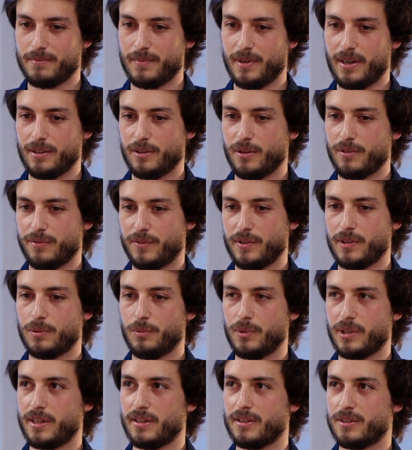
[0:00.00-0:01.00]
I don't think
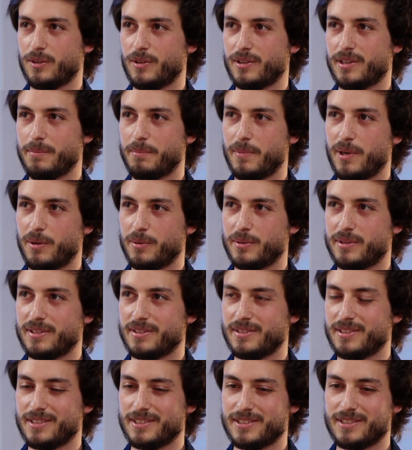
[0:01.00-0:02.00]
we can talk about
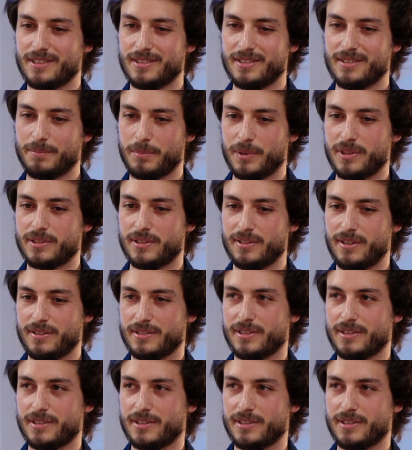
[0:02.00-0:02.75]
personal